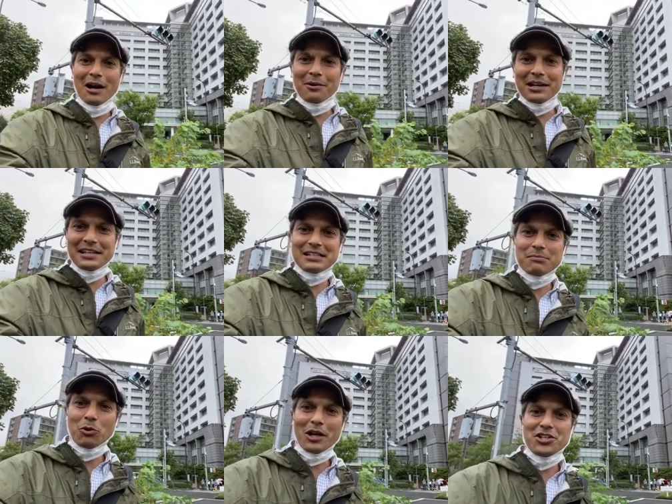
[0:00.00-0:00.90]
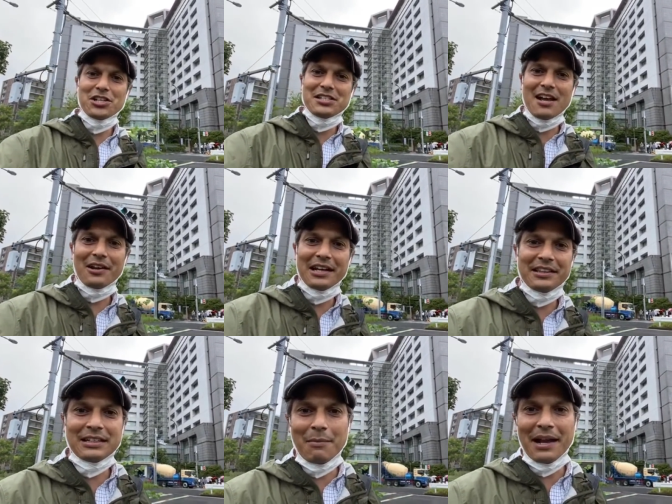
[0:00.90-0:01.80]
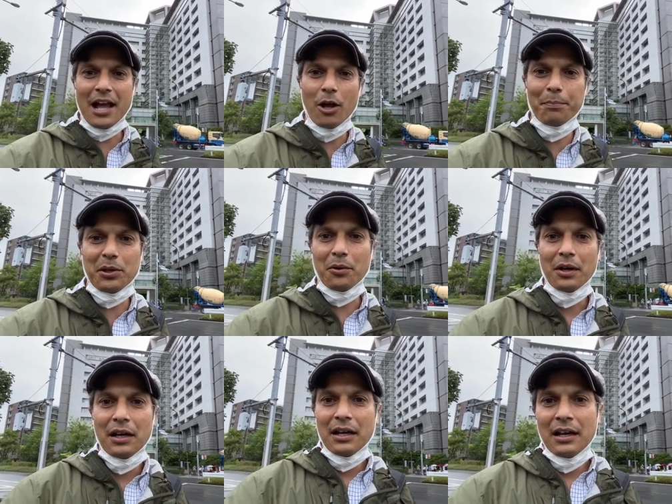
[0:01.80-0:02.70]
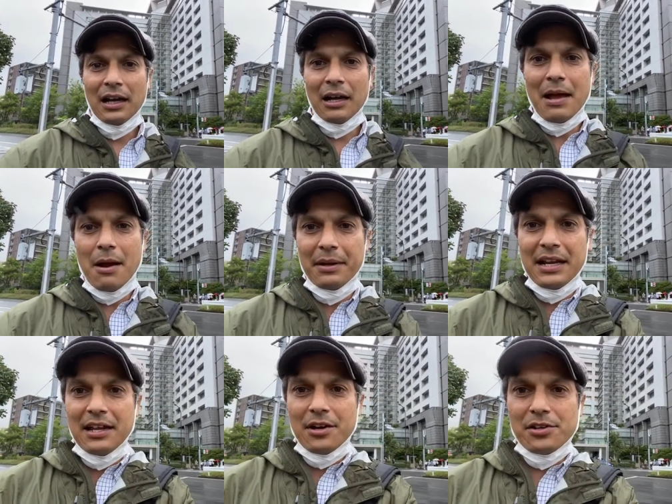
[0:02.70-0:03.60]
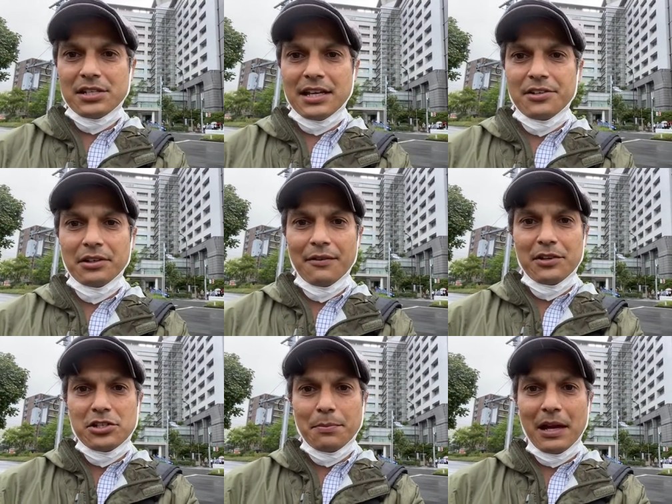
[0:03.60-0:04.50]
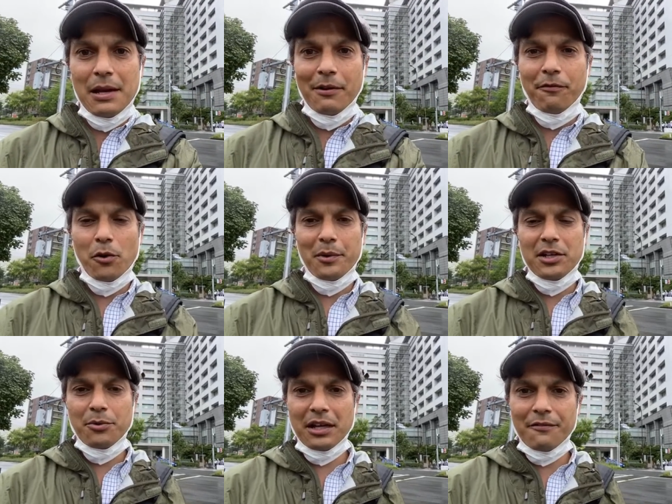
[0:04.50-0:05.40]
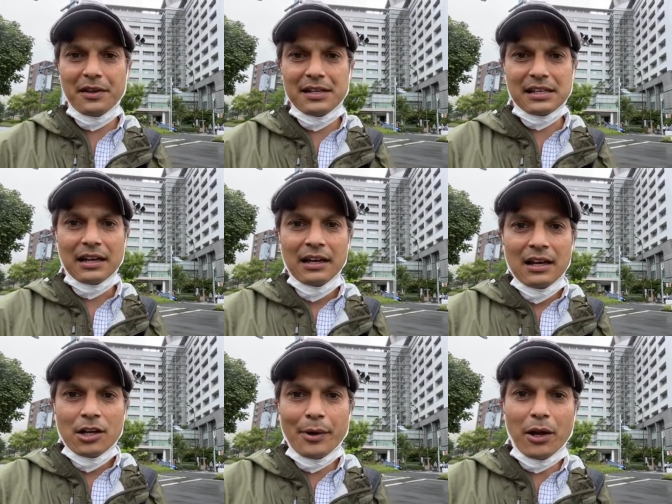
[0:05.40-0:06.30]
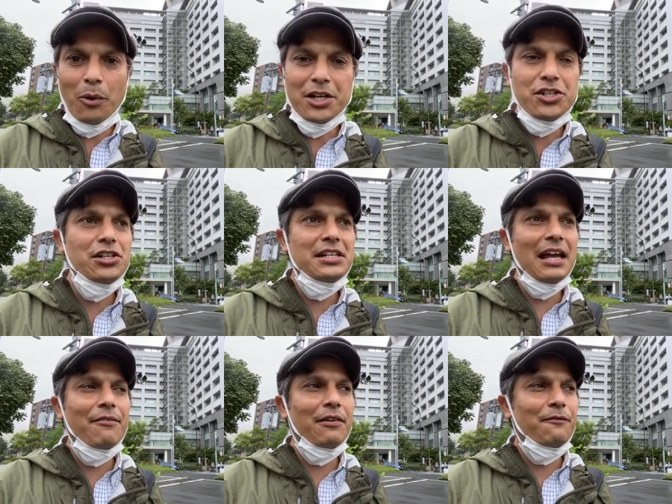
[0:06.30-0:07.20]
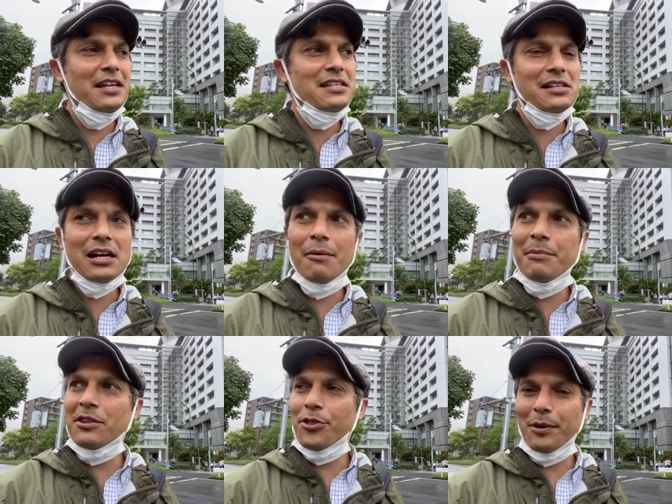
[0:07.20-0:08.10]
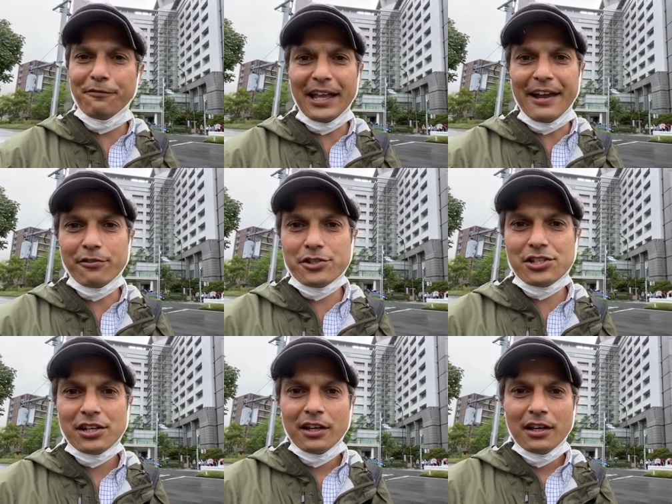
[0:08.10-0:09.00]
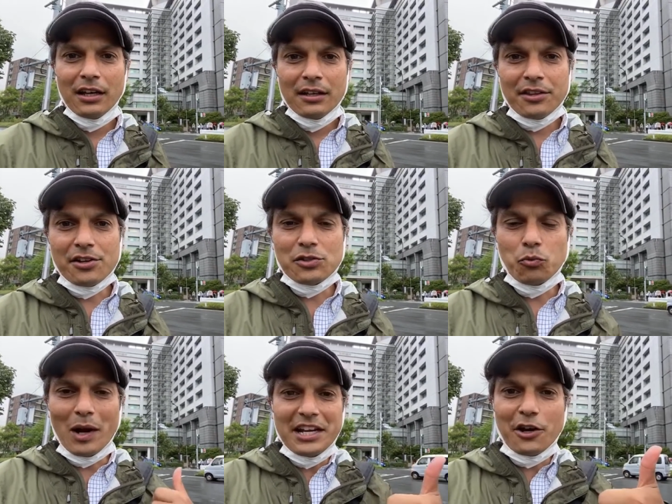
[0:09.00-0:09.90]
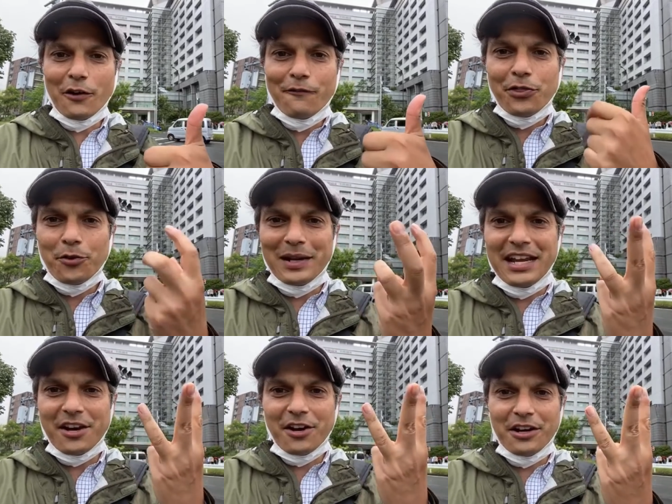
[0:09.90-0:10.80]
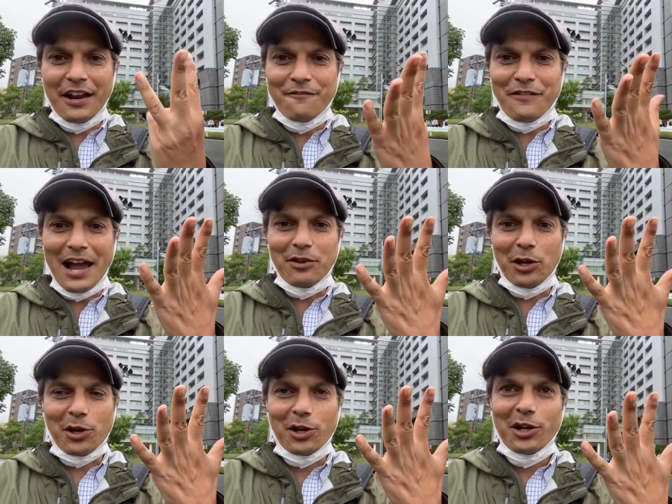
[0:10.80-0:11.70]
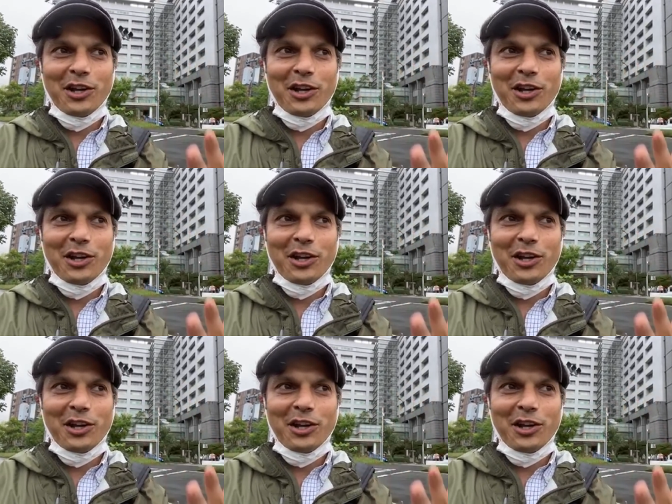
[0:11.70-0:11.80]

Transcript: I want to take some questions now, anything that might help you. How many years can you live in Japan before renewing a visa? Great question, David. Visas come in three flavors. There's 1 year, 3 year, and 5 year.